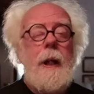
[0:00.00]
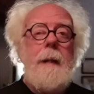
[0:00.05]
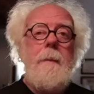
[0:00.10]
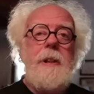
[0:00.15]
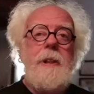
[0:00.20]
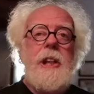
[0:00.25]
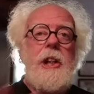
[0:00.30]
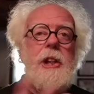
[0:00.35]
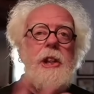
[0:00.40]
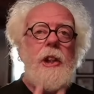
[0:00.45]
it
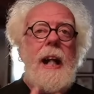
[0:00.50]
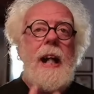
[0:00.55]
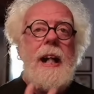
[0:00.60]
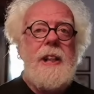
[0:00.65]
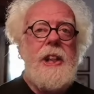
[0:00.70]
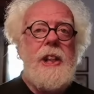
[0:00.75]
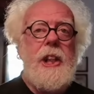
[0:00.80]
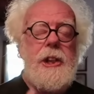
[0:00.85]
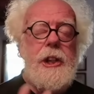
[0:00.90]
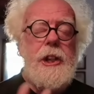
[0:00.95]
was
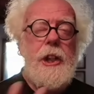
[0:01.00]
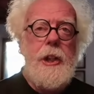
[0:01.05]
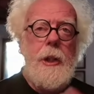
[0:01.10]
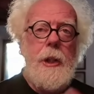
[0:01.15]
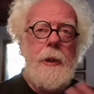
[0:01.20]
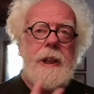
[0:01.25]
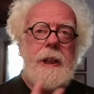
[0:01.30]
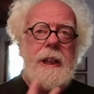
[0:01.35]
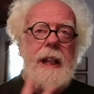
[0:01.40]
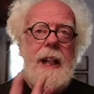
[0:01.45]
attracted to
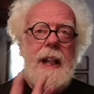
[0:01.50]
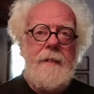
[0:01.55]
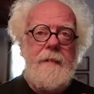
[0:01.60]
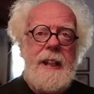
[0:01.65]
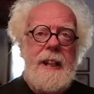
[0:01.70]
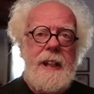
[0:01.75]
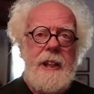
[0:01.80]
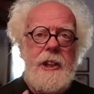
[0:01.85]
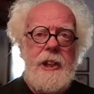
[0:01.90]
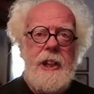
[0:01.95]
those kind of
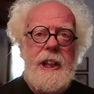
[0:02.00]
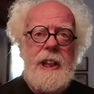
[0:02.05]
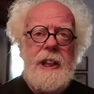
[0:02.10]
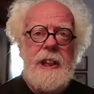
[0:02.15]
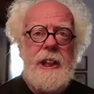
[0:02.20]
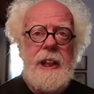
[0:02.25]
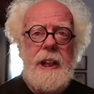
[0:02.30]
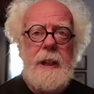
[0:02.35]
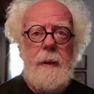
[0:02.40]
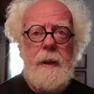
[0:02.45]
energies
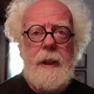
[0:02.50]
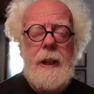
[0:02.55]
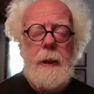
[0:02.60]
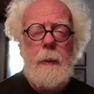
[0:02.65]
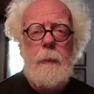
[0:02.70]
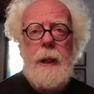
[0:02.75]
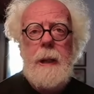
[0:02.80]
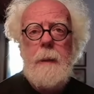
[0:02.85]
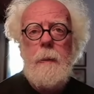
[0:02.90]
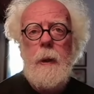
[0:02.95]

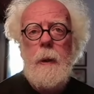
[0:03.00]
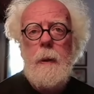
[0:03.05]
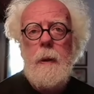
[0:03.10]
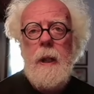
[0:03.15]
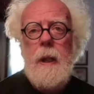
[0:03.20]
that we were.